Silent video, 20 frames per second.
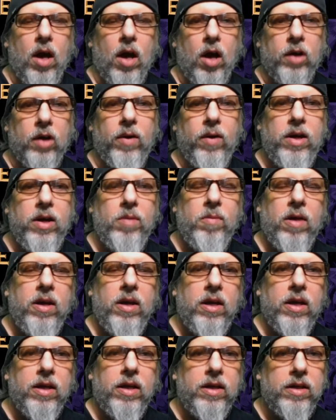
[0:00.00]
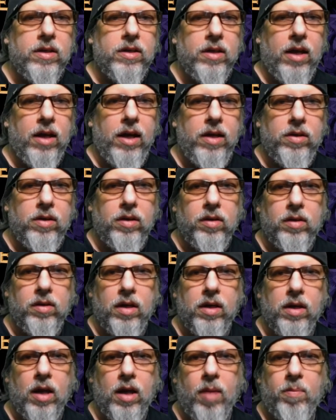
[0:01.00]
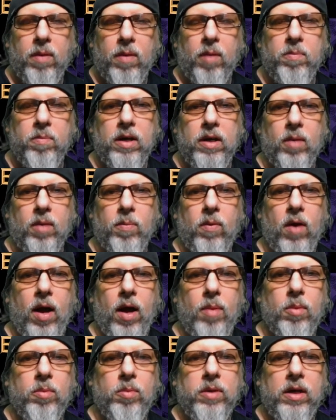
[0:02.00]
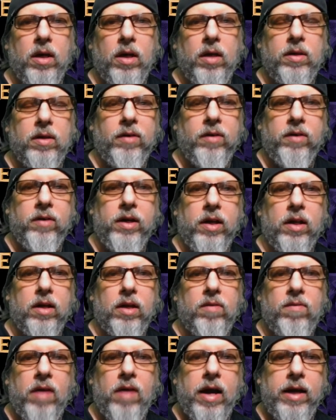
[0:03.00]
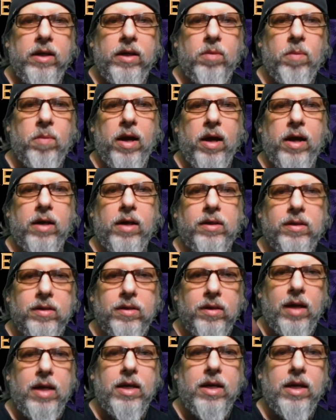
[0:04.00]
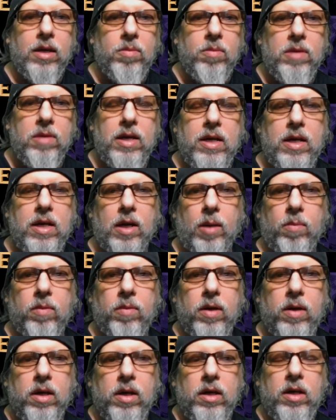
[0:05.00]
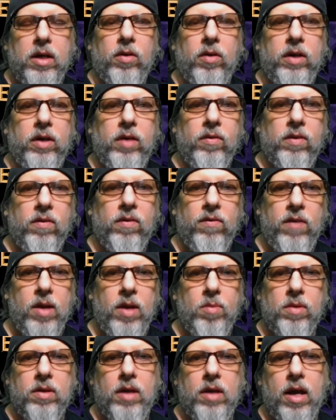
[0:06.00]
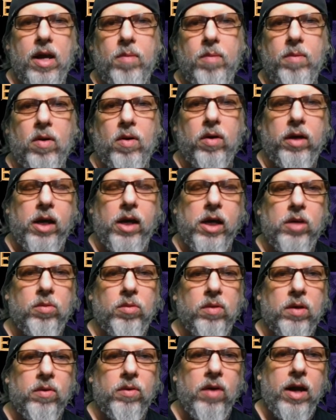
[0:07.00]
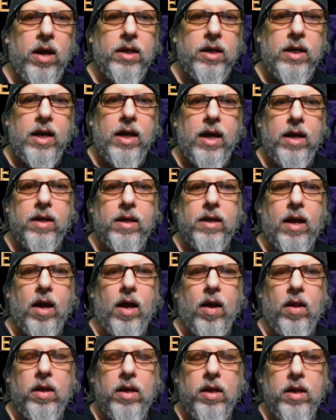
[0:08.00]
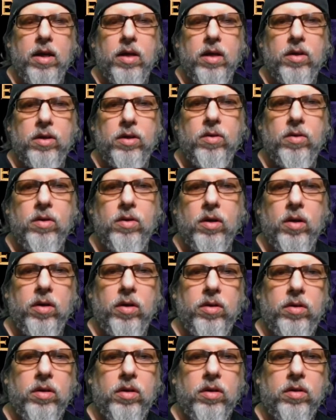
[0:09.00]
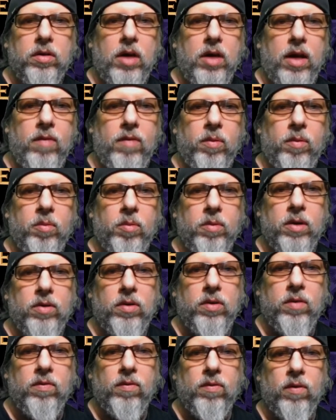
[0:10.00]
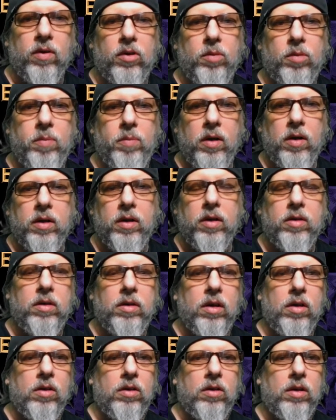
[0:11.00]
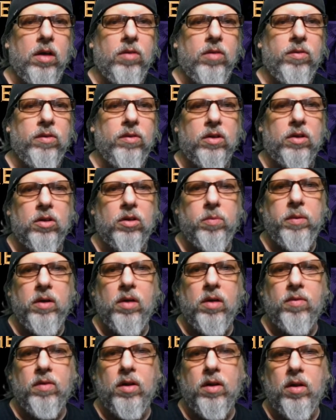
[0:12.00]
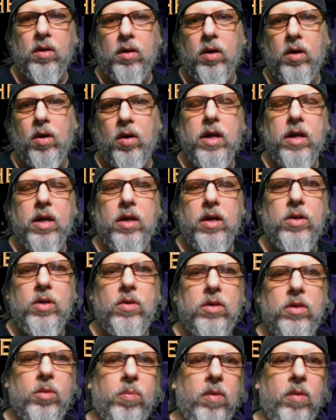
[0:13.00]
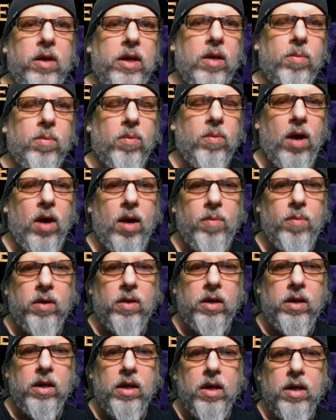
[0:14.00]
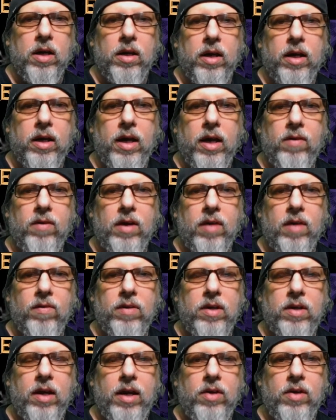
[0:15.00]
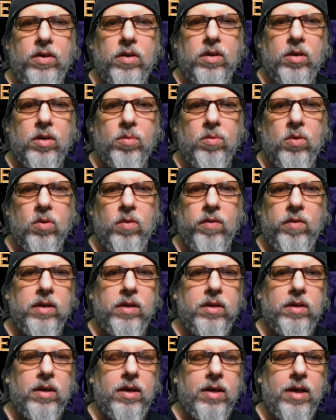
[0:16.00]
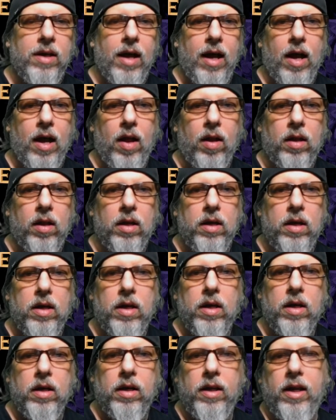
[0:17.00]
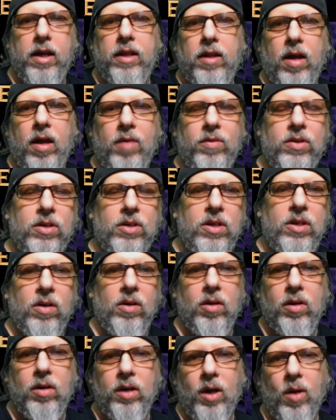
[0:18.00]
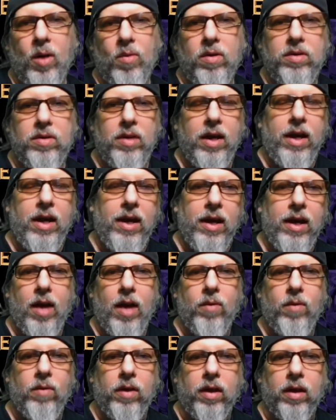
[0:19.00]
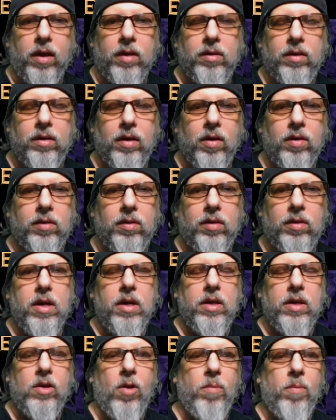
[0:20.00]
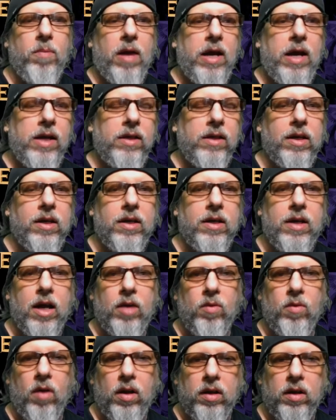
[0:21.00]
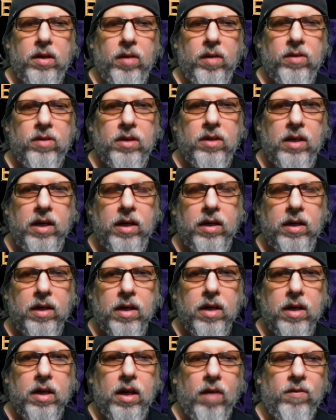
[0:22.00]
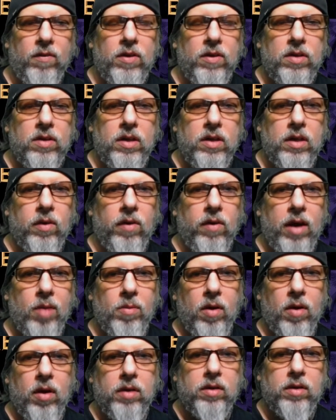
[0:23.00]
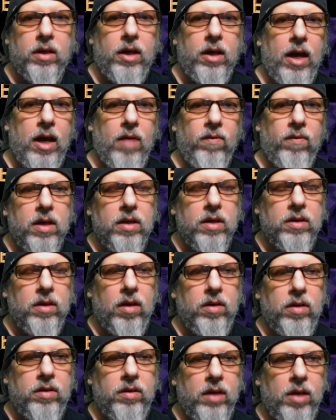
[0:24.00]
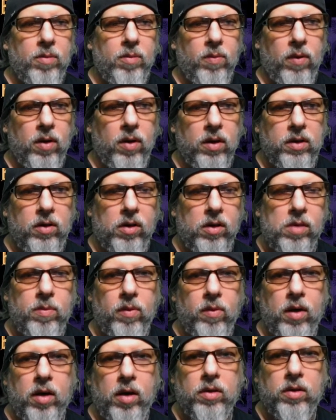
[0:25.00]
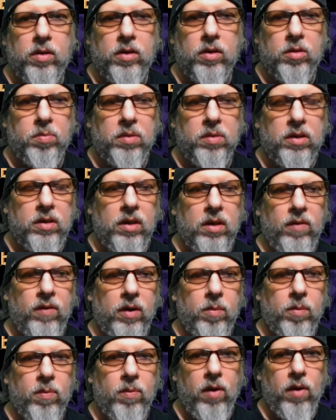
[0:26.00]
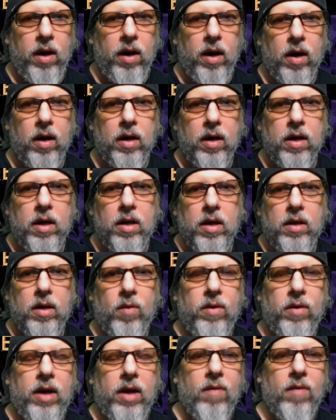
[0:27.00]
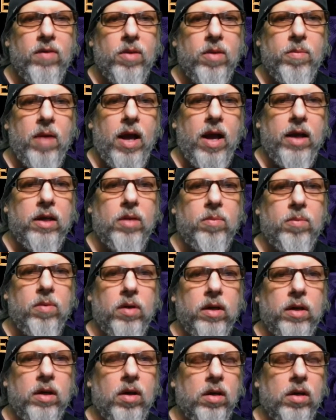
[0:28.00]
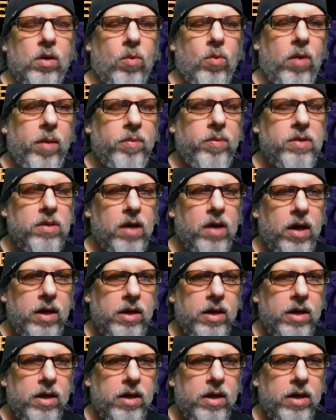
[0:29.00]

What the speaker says: great many of these cases end up being a problem because they were ill-advised by a psychic medium. Even the famous Annabelle case with the Raggedy Ann doll, 2 nurses gave permission for a spirit that says itself was the spirit of a little girl who used to play in a property. They gave an invitation to move into the doll because they thought it was cute. Little girl wants to hang out with us, So don't buy into the dead relatives thing. If you see grandma as a Catholic, start saying purgatory prayers. There's a specific prayer that we have in the back of the book and on the website